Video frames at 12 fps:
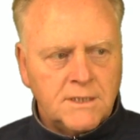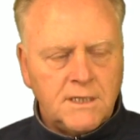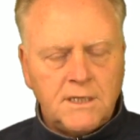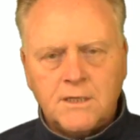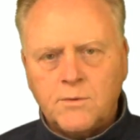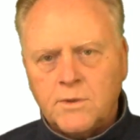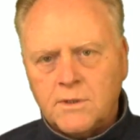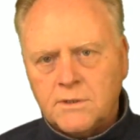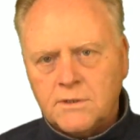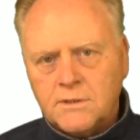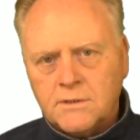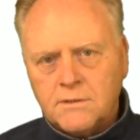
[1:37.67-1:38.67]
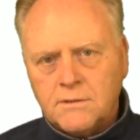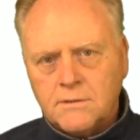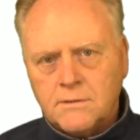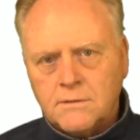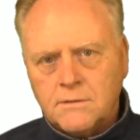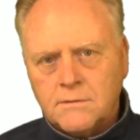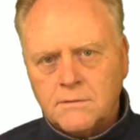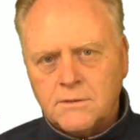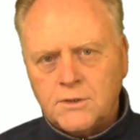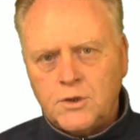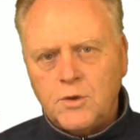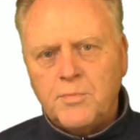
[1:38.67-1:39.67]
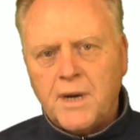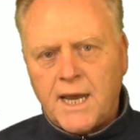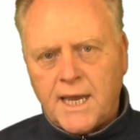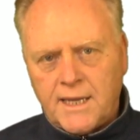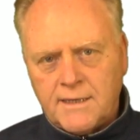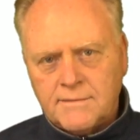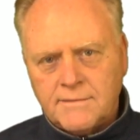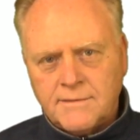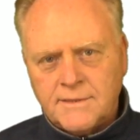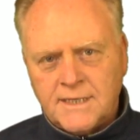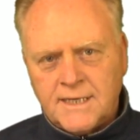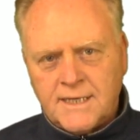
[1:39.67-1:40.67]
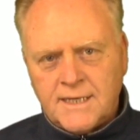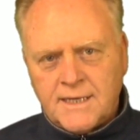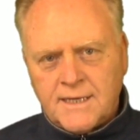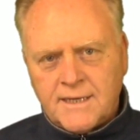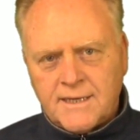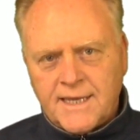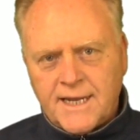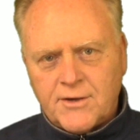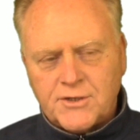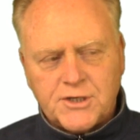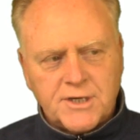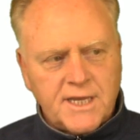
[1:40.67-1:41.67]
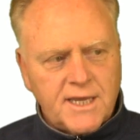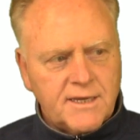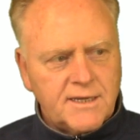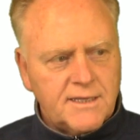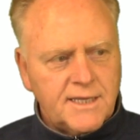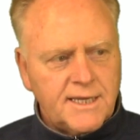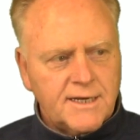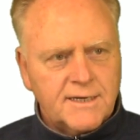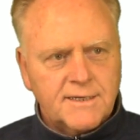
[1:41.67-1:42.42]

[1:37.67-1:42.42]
equals 2 pi. Get out your calculator.